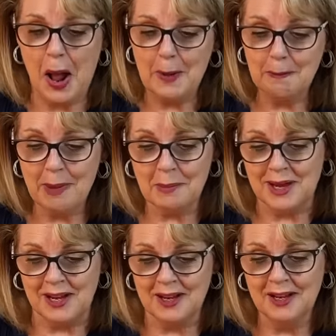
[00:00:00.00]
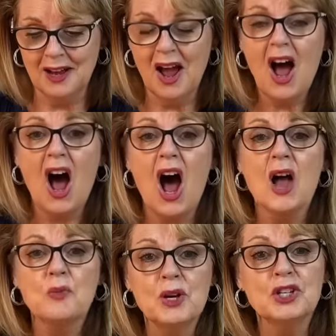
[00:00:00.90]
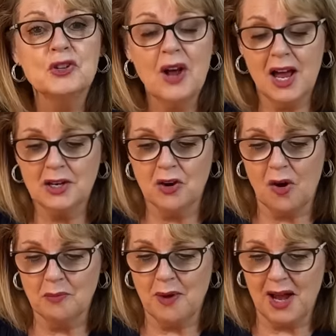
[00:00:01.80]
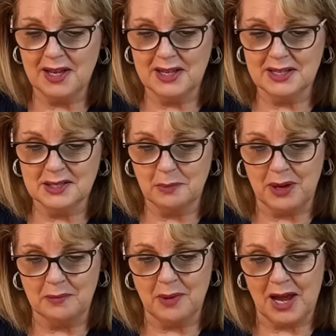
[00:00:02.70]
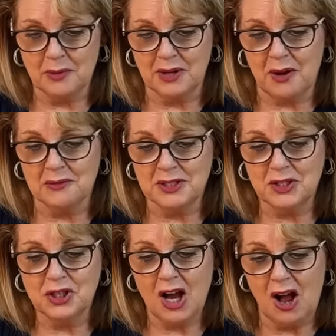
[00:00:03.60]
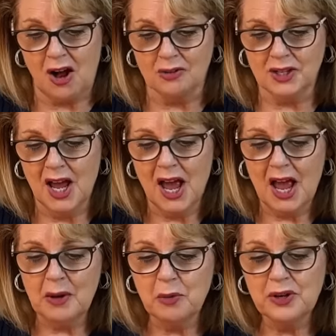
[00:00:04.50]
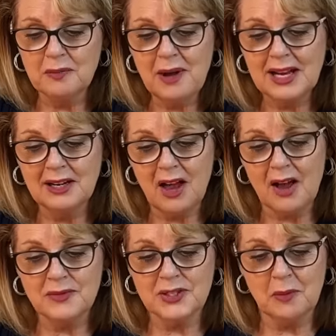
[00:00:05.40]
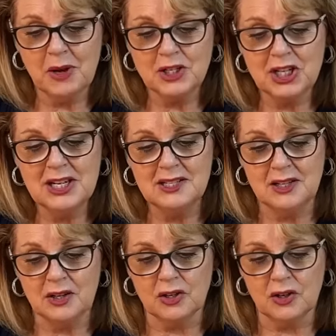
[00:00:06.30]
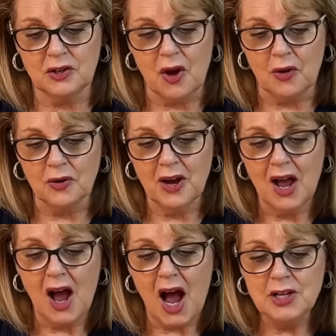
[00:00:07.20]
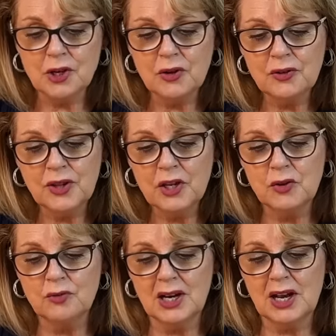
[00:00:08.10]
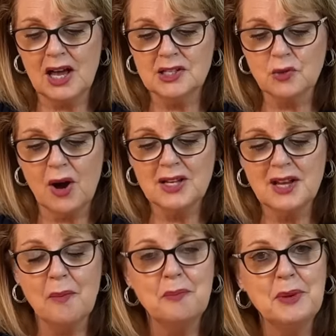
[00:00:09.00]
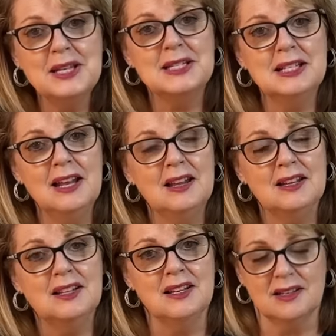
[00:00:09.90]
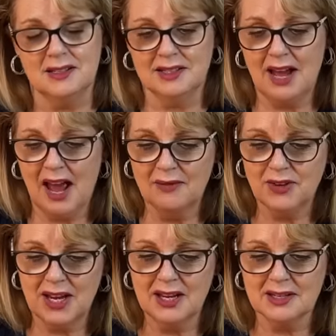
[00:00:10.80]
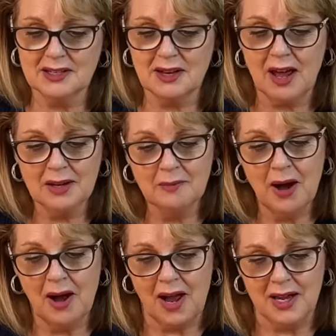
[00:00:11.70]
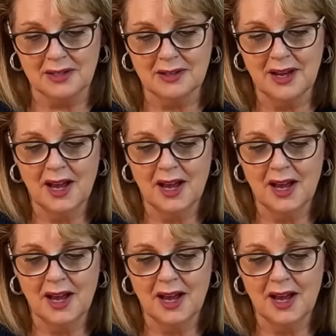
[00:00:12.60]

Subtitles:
"Mummy, I wish you had got my ears pinned back when I was a child. It would have made life so much easier, you know. I don't think you realise quite how beastly it is to have ears like mine."